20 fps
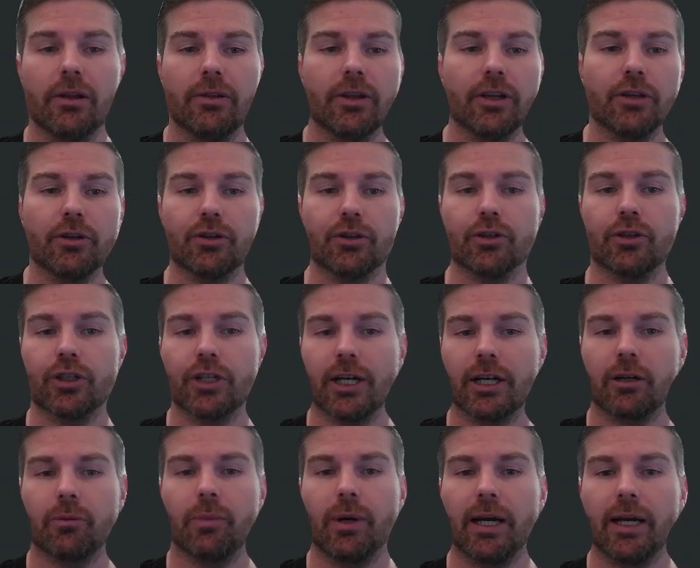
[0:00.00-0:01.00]
that you should
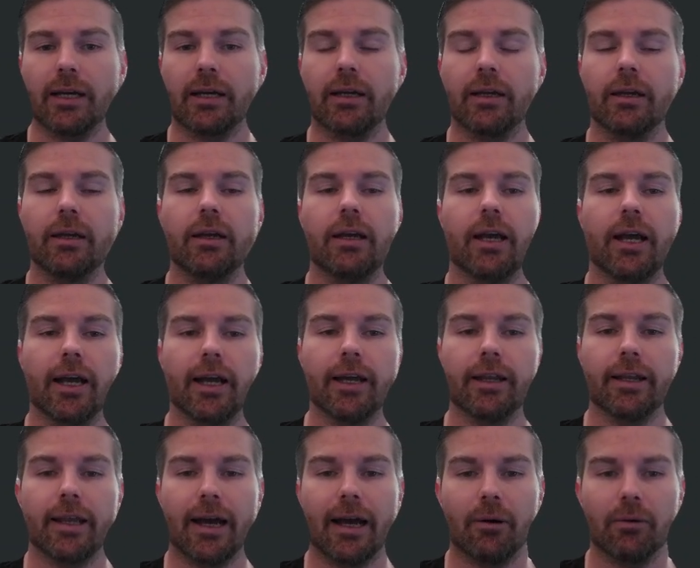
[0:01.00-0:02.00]
check back,
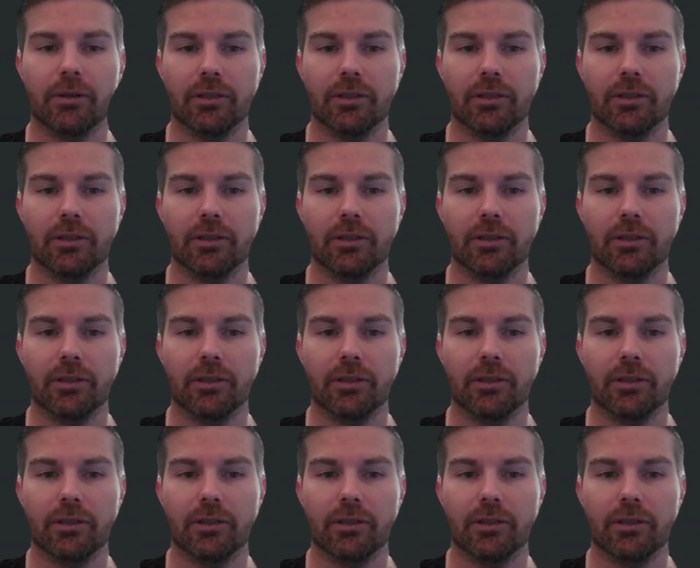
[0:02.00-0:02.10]
and how